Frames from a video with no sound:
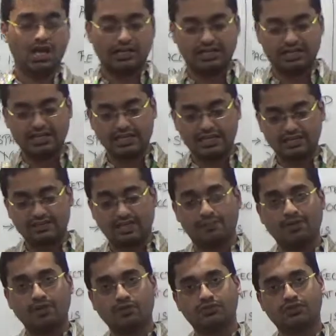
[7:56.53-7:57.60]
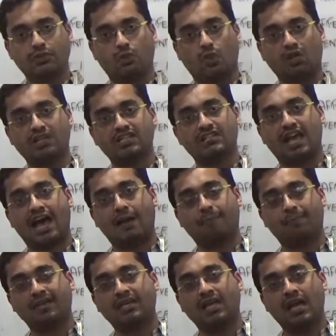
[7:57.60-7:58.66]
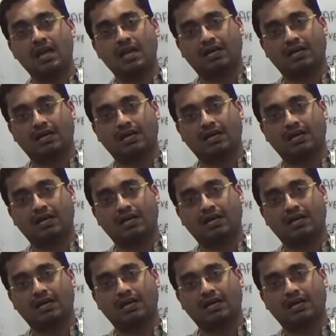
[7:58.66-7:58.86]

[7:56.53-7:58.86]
He is able to see what is happening